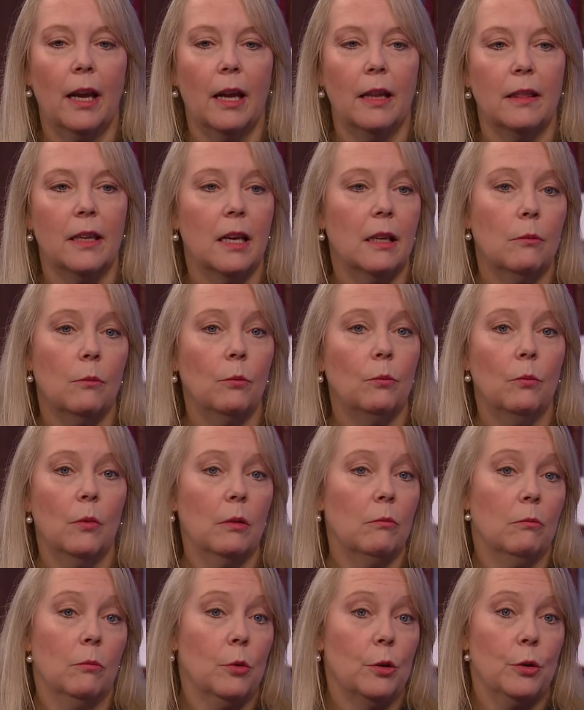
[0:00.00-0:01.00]
and then
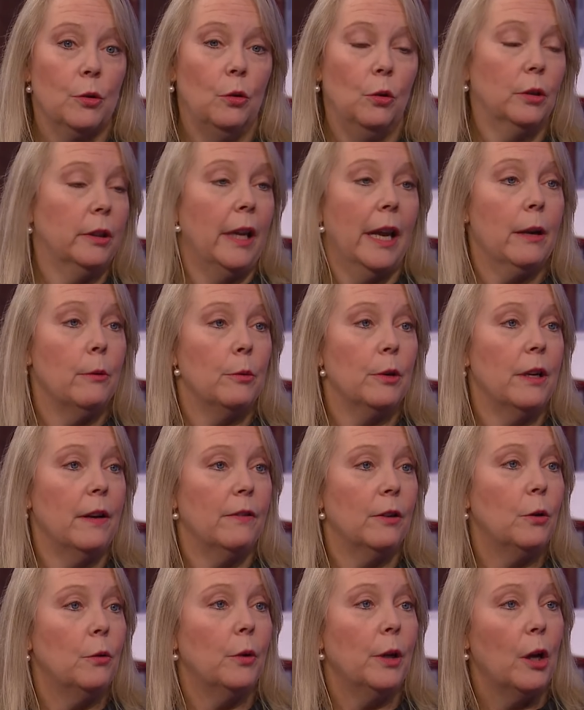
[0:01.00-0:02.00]
we're told, hey, we're
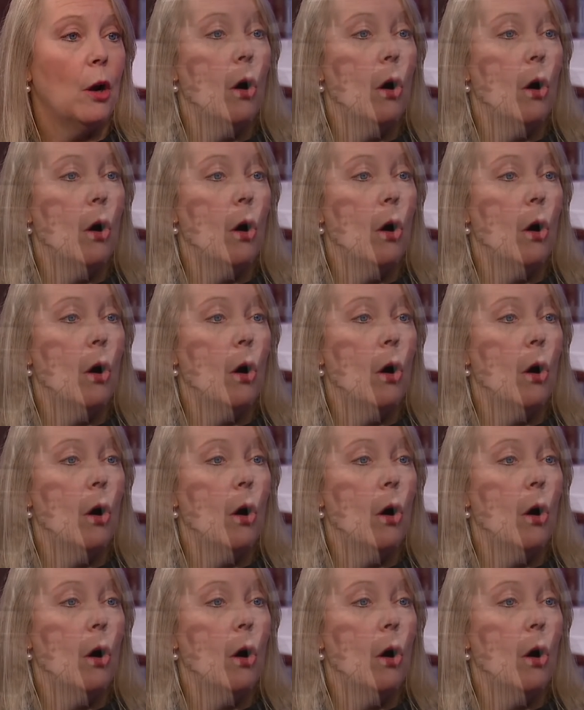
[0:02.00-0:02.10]
never going